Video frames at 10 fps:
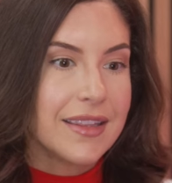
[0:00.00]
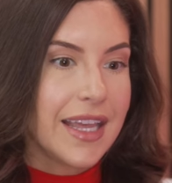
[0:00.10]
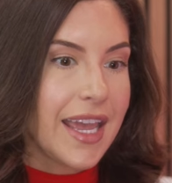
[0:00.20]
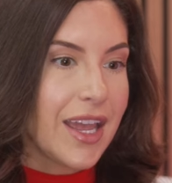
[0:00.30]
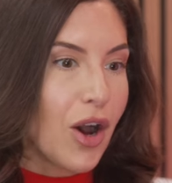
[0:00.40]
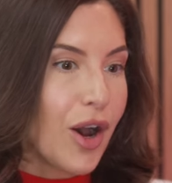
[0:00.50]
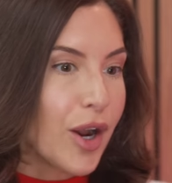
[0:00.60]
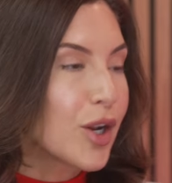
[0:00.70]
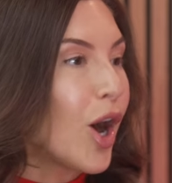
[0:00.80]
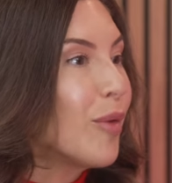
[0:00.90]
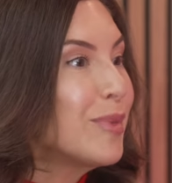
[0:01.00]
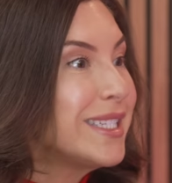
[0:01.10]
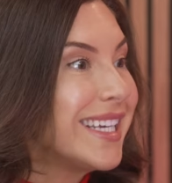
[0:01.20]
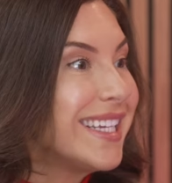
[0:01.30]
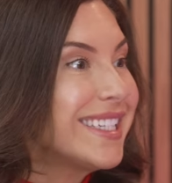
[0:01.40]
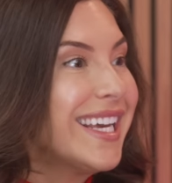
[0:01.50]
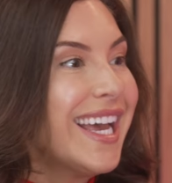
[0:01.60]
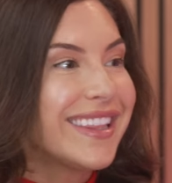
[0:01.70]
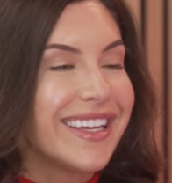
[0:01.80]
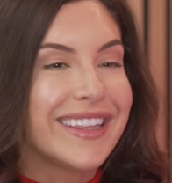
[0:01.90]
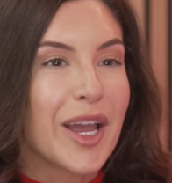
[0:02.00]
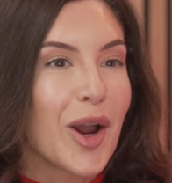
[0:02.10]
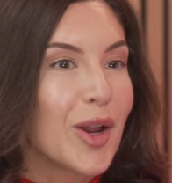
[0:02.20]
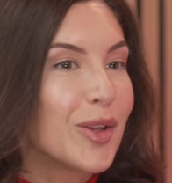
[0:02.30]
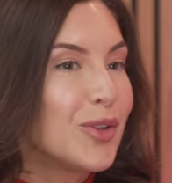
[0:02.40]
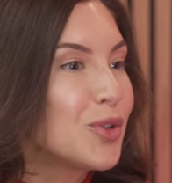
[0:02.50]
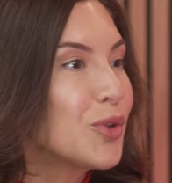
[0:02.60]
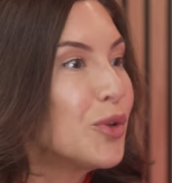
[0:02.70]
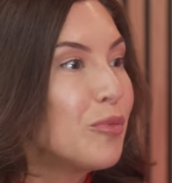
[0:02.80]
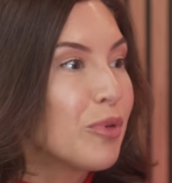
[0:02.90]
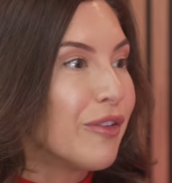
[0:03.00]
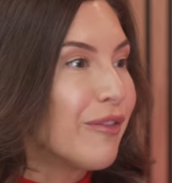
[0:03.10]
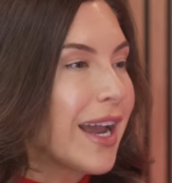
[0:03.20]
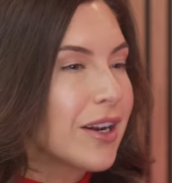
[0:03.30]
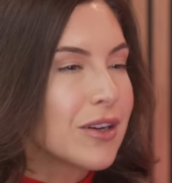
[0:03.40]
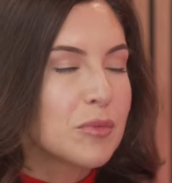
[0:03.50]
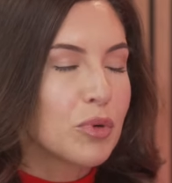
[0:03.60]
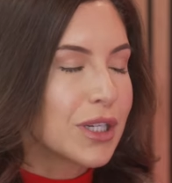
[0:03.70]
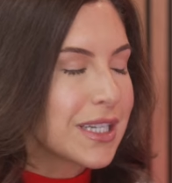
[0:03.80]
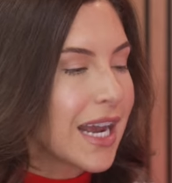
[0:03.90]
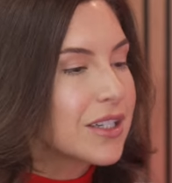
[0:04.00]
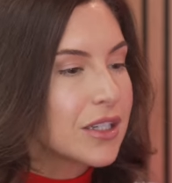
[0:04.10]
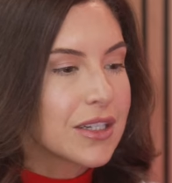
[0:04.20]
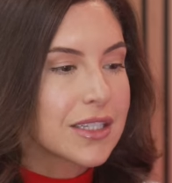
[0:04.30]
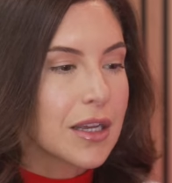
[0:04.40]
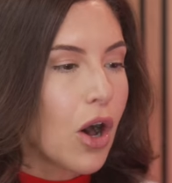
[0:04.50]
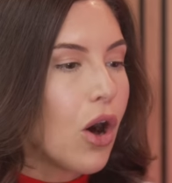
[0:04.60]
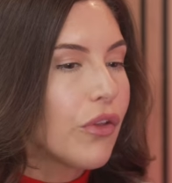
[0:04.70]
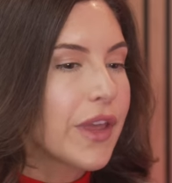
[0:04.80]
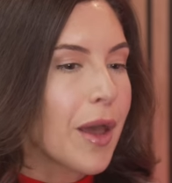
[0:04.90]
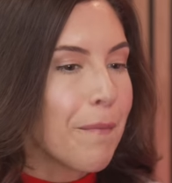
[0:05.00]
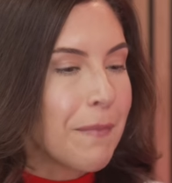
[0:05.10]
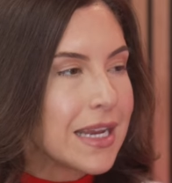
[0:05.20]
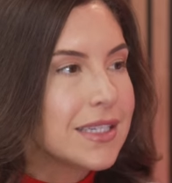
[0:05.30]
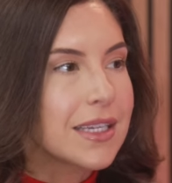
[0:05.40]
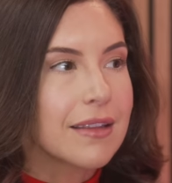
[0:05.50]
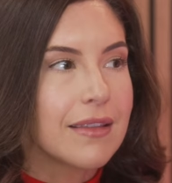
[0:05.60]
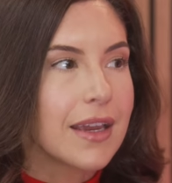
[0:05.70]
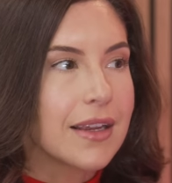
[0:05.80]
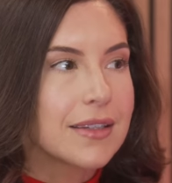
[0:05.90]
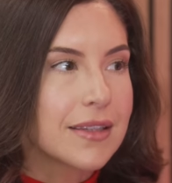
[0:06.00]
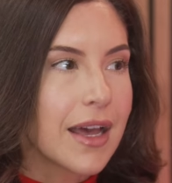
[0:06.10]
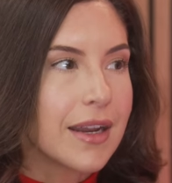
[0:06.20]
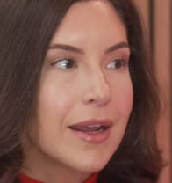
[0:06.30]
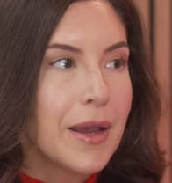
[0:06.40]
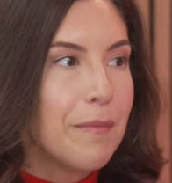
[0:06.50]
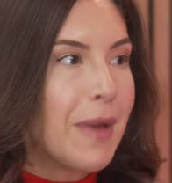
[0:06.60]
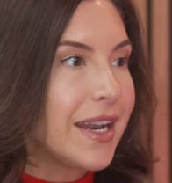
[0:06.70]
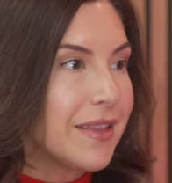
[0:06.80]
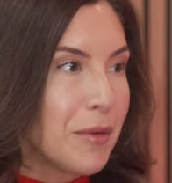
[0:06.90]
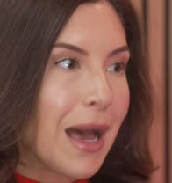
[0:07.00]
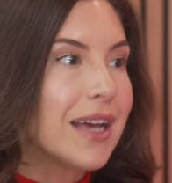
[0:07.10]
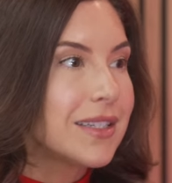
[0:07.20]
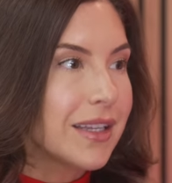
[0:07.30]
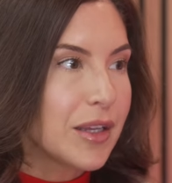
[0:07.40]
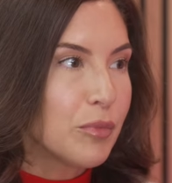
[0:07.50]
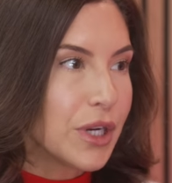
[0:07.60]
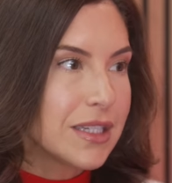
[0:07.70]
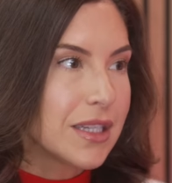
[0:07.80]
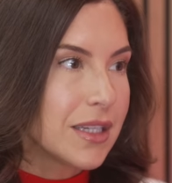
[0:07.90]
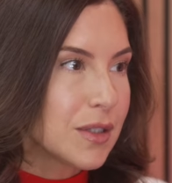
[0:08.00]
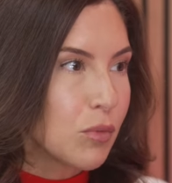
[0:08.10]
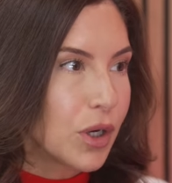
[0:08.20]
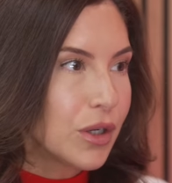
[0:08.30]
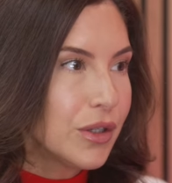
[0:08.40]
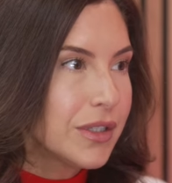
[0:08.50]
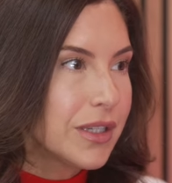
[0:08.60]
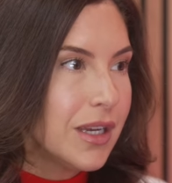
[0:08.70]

they are competent, that they are true providers, protectors, all the amazing things that men in the masculine bring to this world,